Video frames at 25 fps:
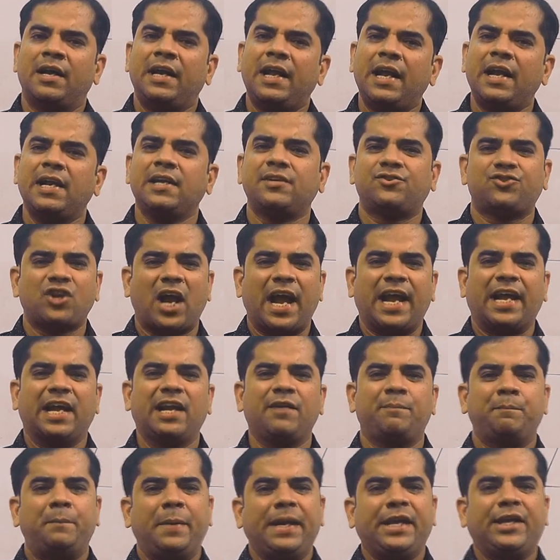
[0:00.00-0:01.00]
In
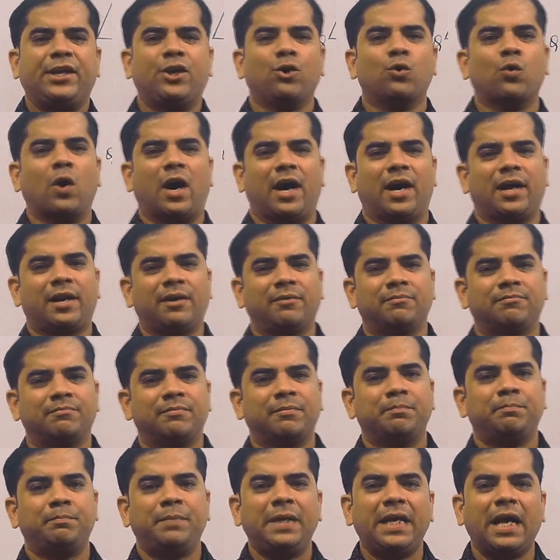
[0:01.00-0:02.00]
triangle PQR,
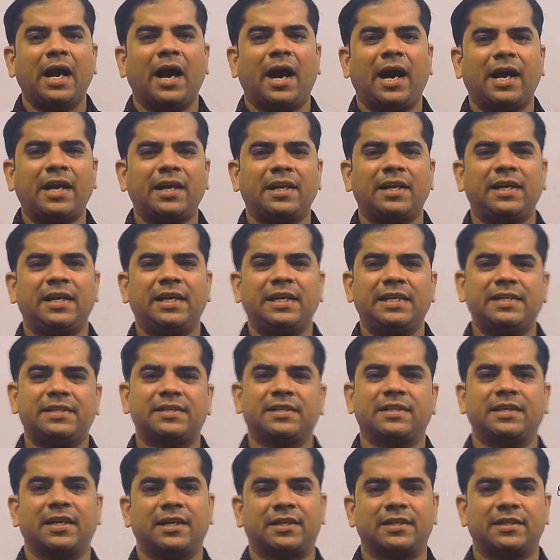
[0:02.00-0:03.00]
PR is
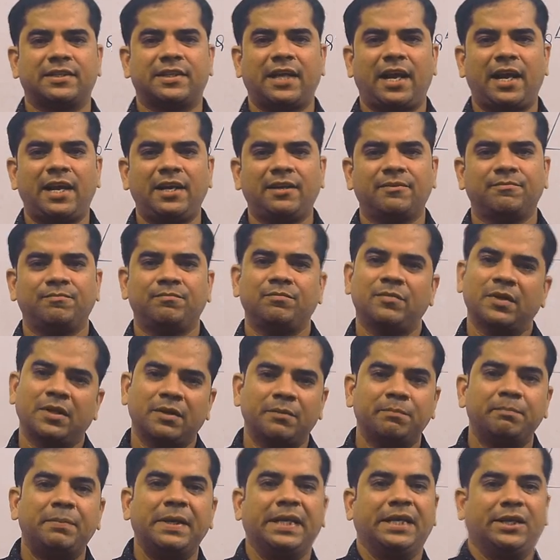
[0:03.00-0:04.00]
greater than
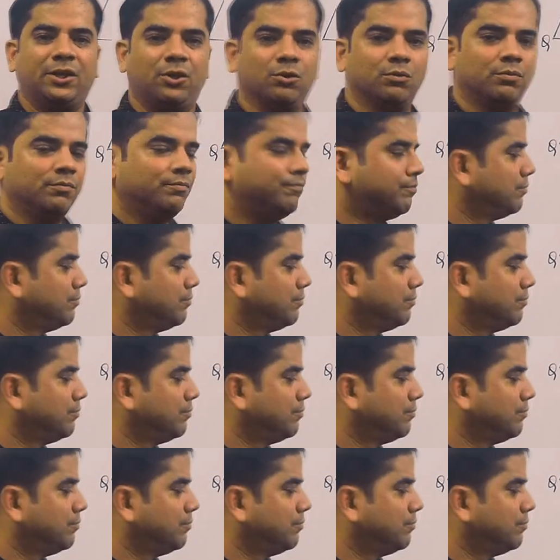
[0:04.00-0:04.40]
PQ.